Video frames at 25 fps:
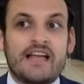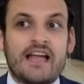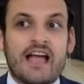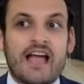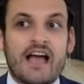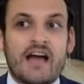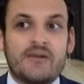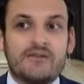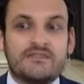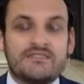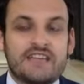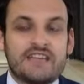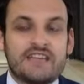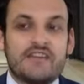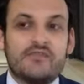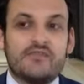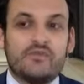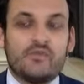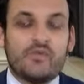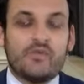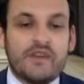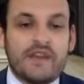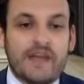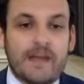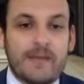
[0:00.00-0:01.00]
outside
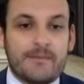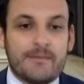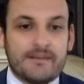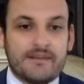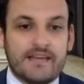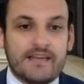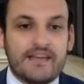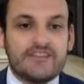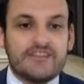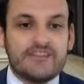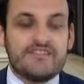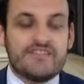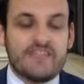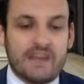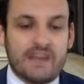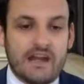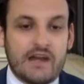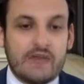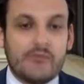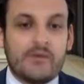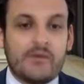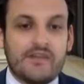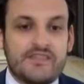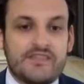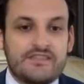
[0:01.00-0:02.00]
of one application that
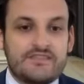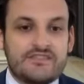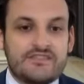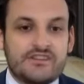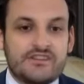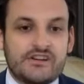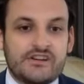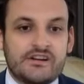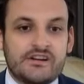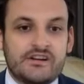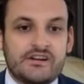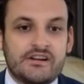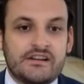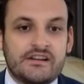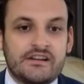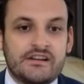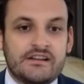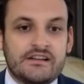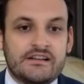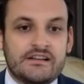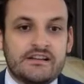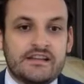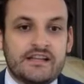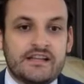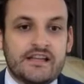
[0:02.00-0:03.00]
I read this year,
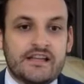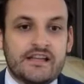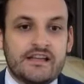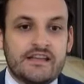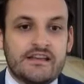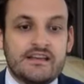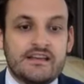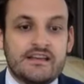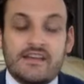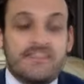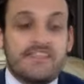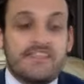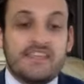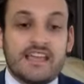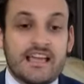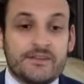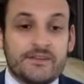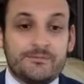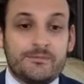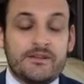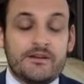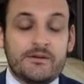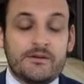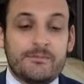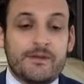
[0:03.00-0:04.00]
nothing has
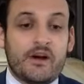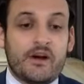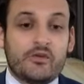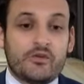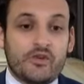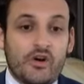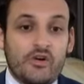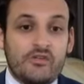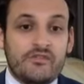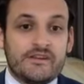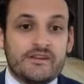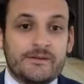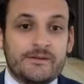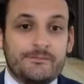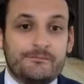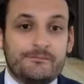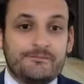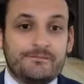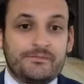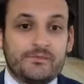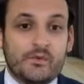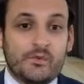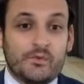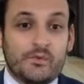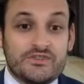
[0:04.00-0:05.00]
been about COVID,
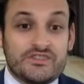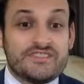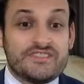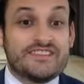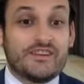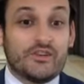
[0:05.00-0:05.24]
which is